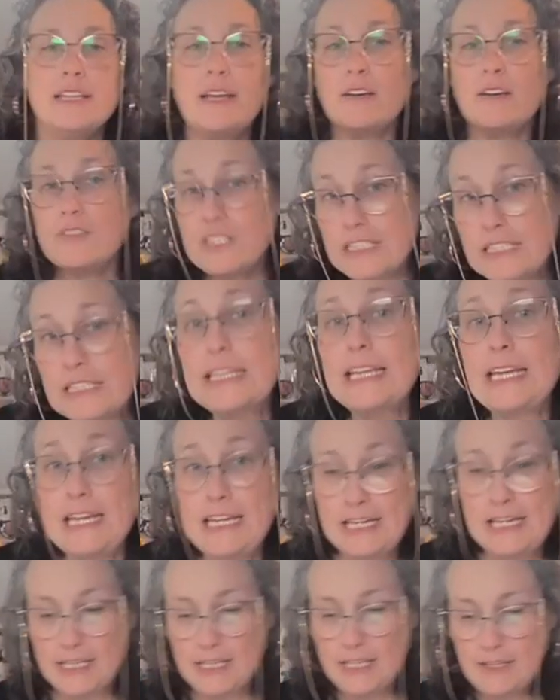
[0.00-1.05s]
Now to
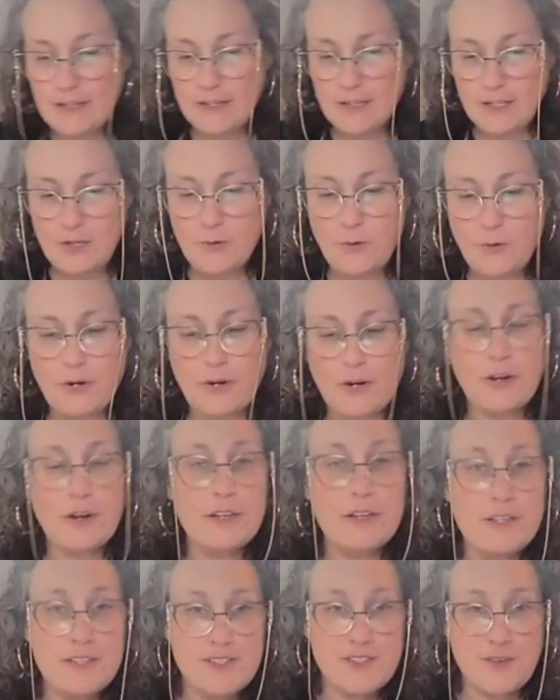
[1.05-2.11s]
clean
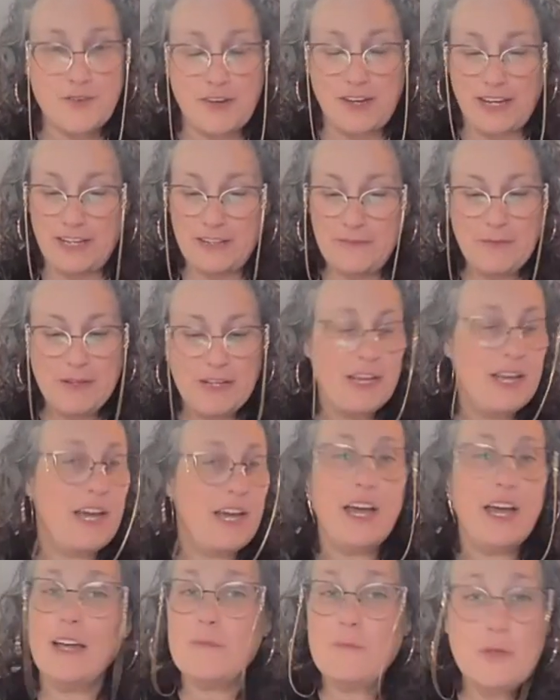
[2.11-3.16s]
your screen,
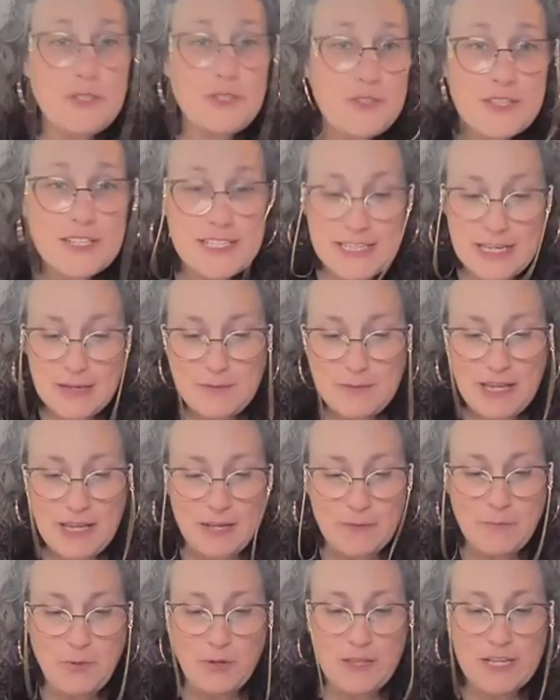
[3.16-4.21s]
you do the same
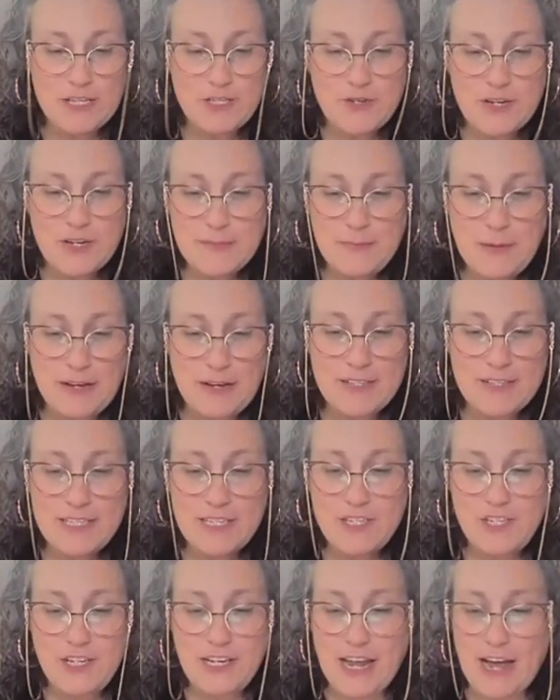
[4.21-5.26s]
thing. Pull that
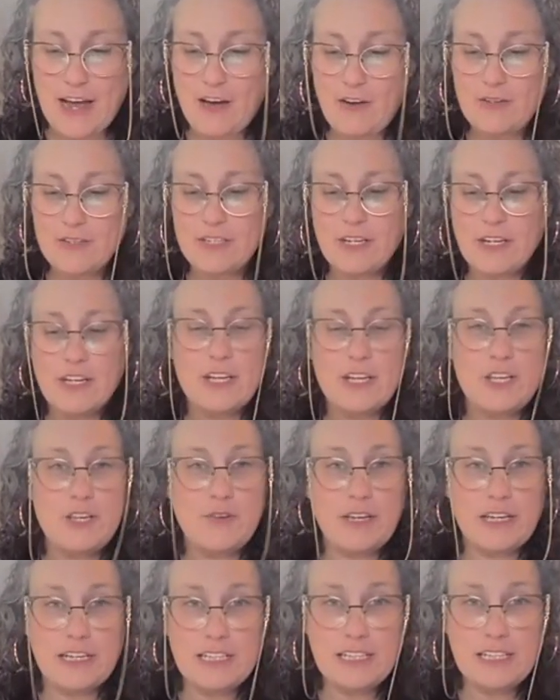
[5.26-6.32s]
transparency sheet out.
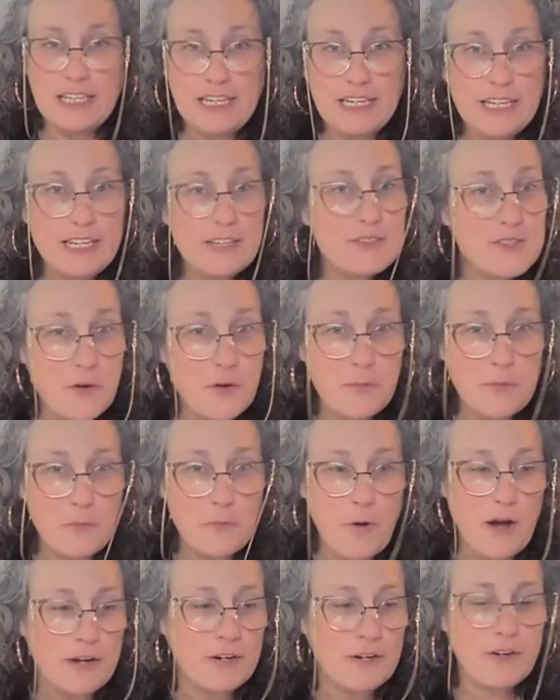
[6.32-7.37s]
You can clean it, soap
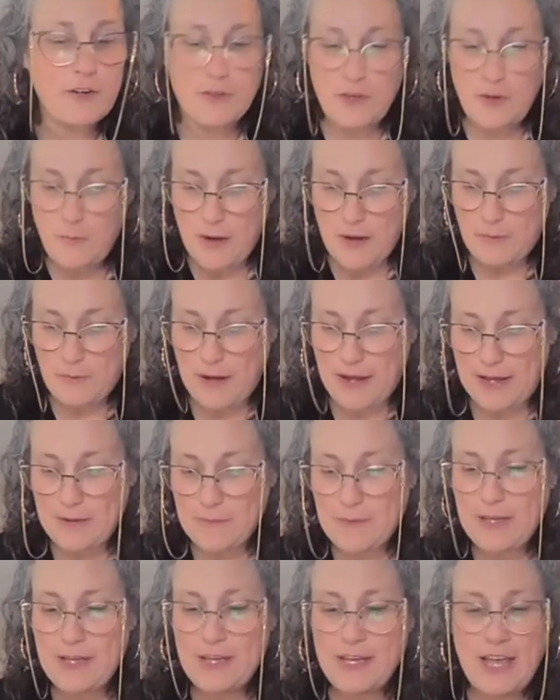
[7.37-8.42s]
and water or the wet
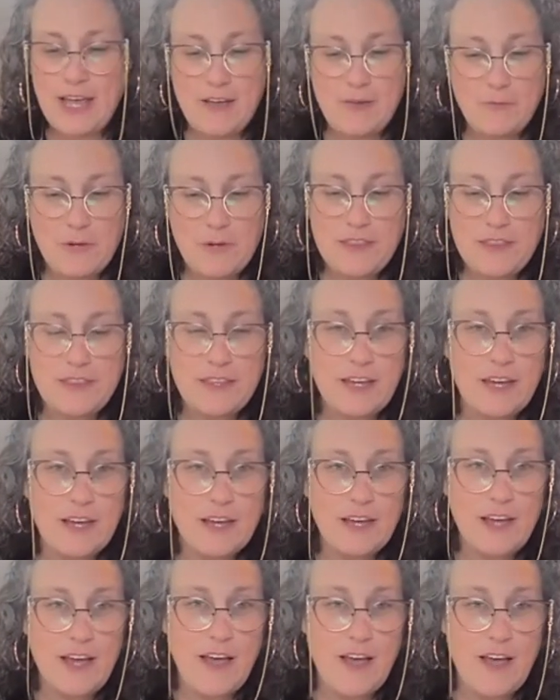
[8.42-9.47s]
wipe. And with
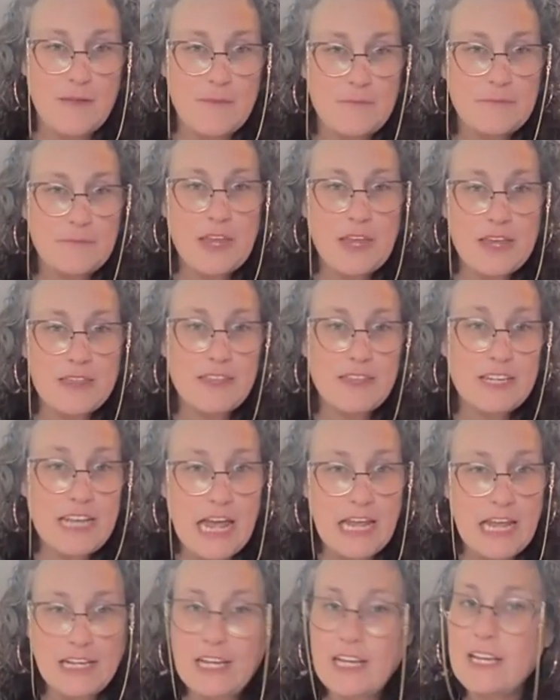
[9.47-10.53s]
the
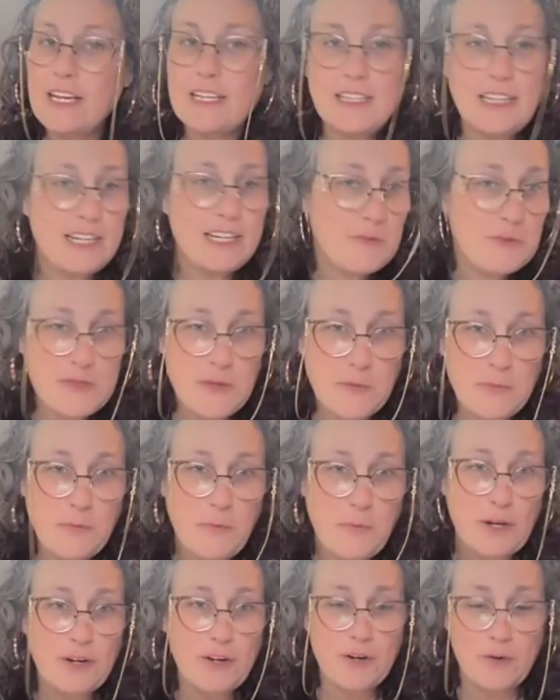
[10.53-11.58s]
netting, clean it with soap
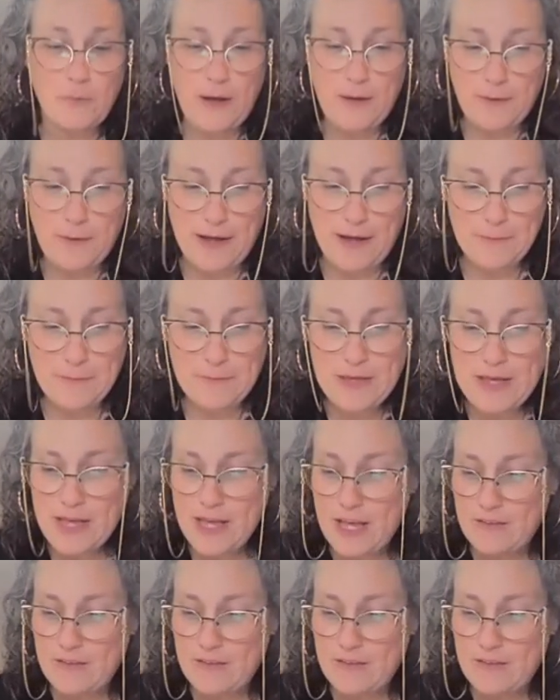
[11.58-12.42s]
and water or wet wipe.